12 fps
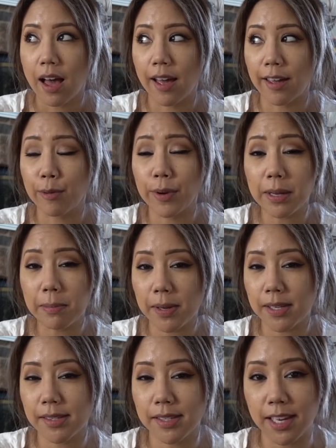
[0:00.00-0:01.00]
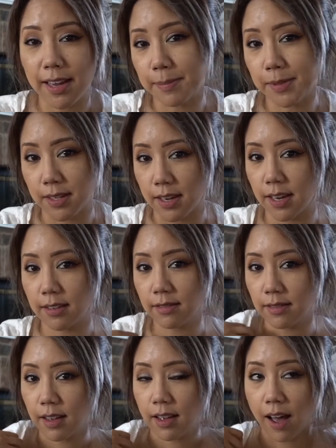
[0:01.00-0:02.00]
I already missed T M Z.
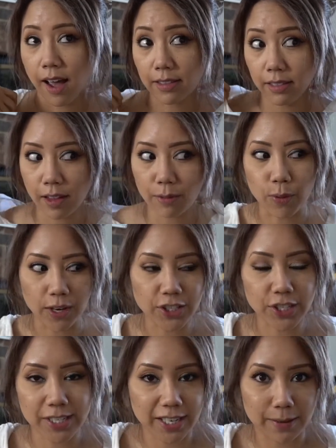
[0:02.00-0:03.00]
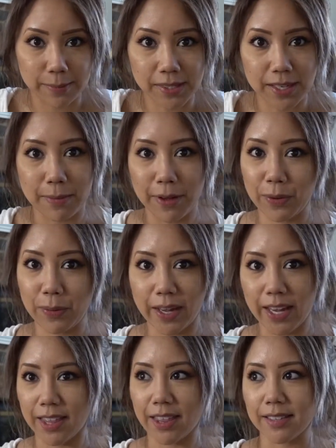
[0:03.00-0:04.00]
I love watching T M Z, by the
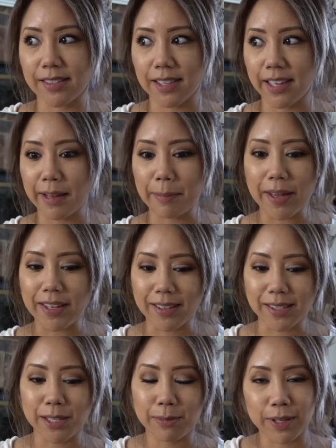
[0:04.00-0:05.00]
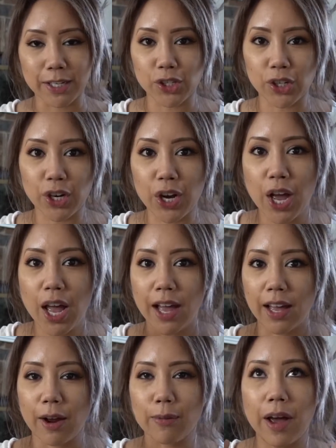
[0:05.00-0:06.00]
way. That's like my guilty pleasure.
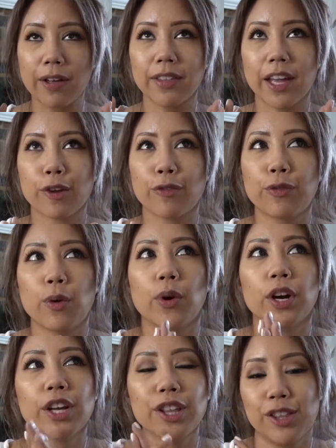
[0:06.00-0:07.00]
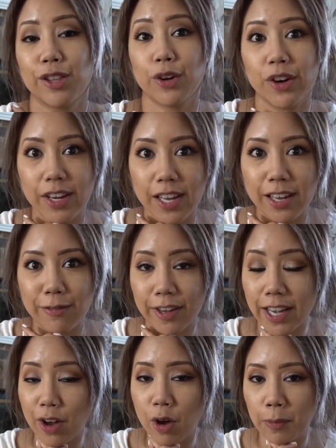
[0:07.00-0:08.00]
Around like four thirty, if I
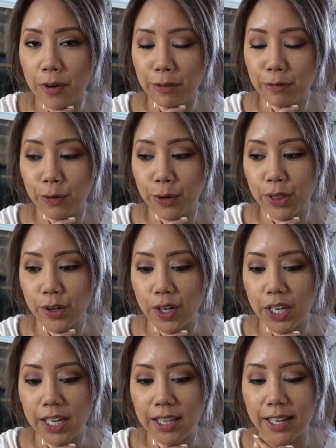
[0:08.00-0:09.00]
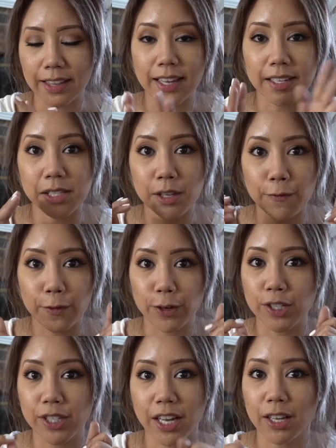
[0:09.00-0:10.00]
get home around four thirty, like that's the
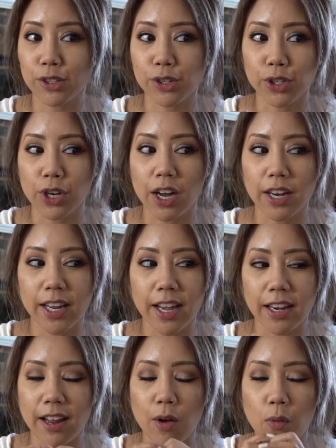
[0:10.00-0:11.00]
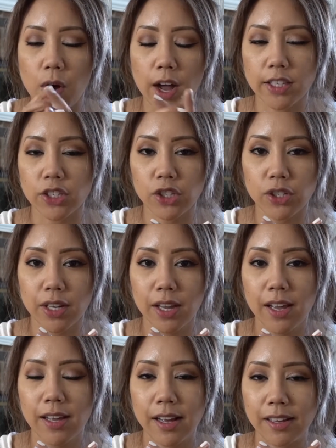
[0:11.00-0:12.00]
first thing I'll turn on and I'll watch.
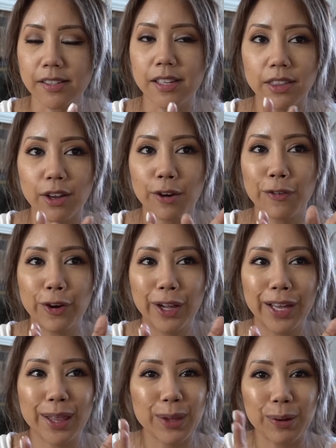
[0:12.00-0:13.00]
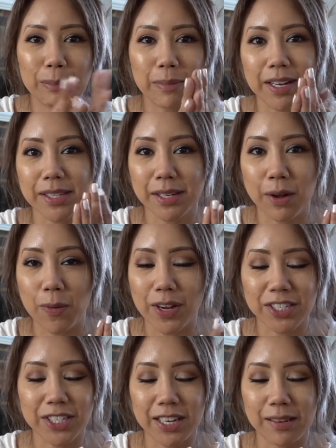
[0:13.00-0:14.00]
I'll sit there for like thirty minutes and I'll
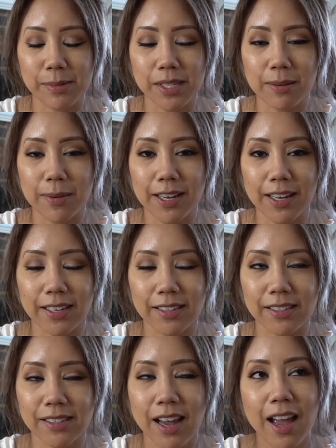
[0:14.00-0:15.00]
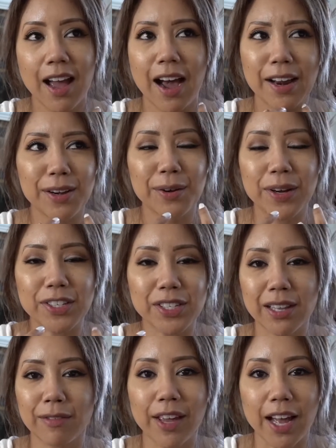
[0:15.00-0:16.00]
watch T M Z because, I don't know, I
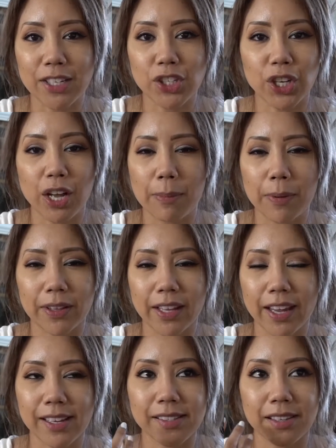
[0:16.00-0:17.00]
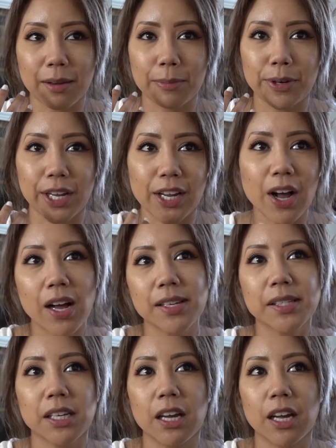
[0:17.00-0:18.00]
just love catching up on like celebrity
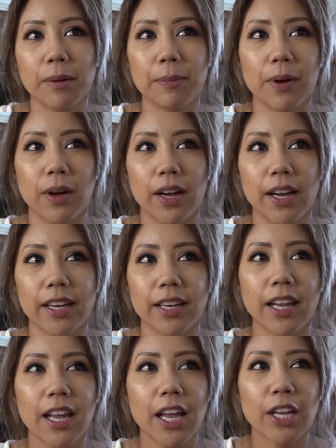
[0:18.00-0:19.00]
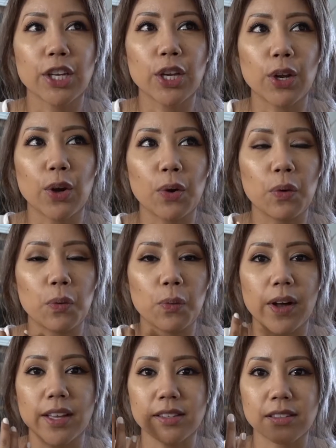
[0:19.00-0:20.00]
gossip, on, you know,
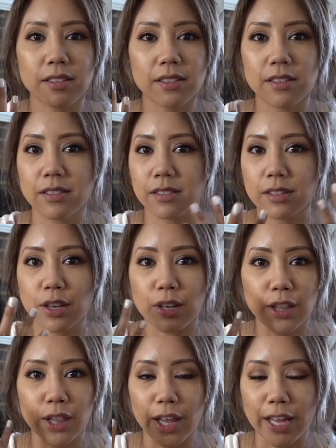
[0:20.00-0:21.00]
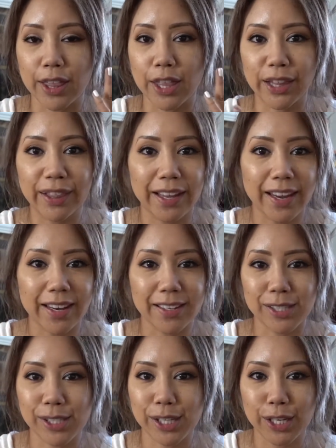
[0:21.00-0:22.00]
what's like the
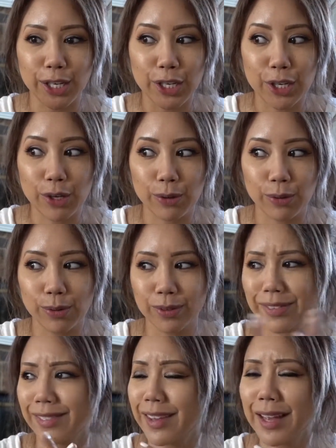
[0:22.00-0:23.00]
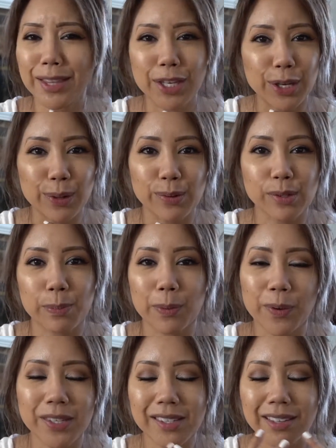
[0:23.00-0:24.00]
latest new, not news, but
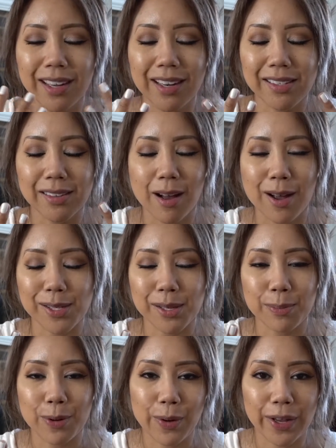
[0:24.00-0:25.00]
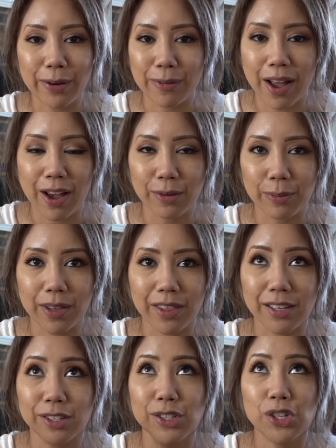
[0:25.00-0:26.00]
what's the latest gossip going around
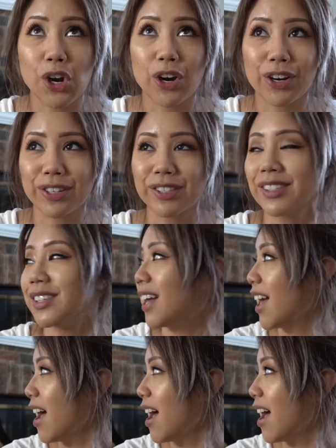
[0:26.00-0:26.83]
with stars.